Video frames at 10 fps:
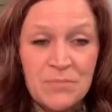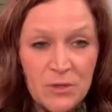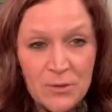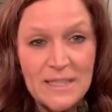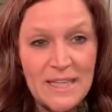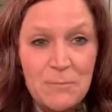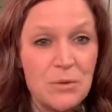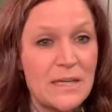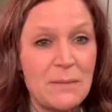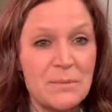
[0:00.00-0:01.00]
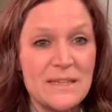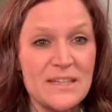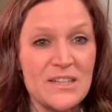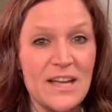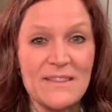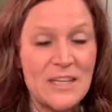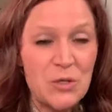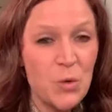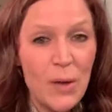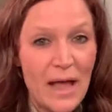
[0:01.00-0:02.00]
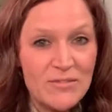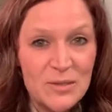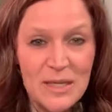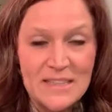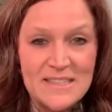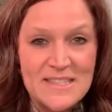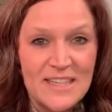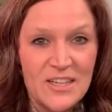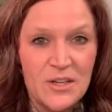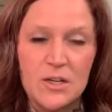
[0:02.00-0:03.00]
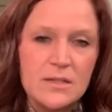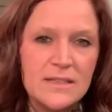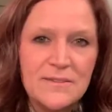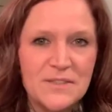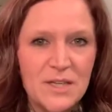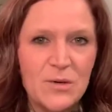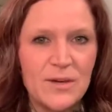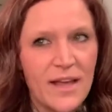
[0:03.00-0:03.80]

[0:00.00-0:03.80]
You could keep one up in there, and then whoever hunts there could leave a note.